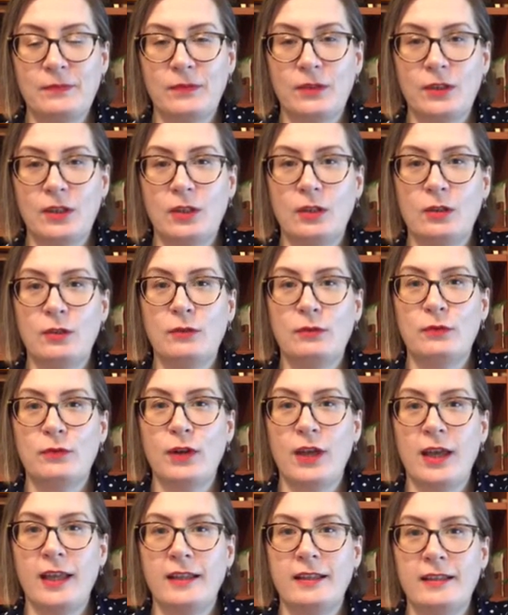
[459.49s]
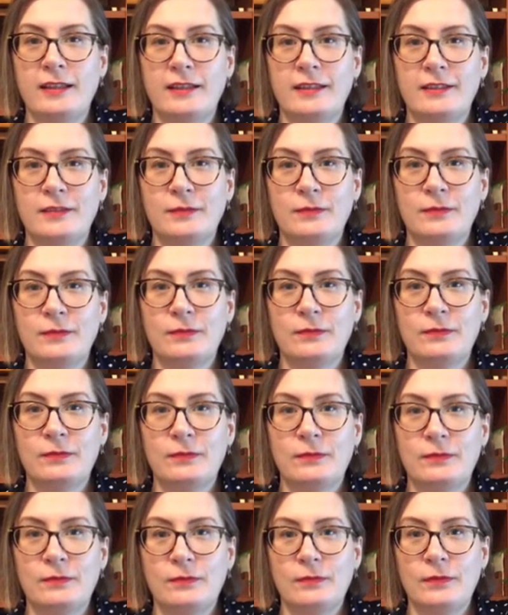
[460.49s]
Your friend,
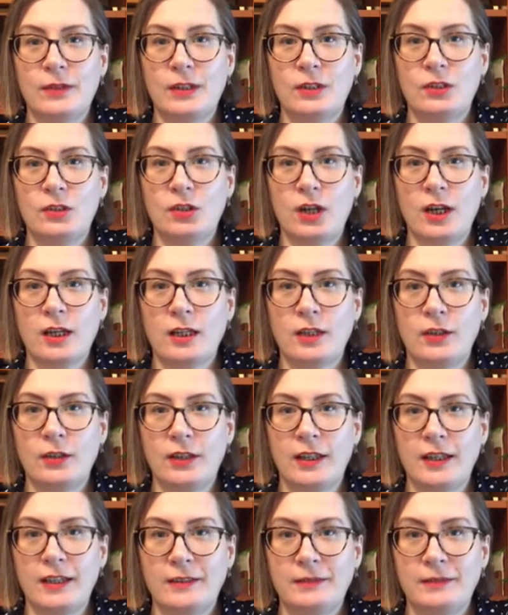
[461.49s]
Dracula."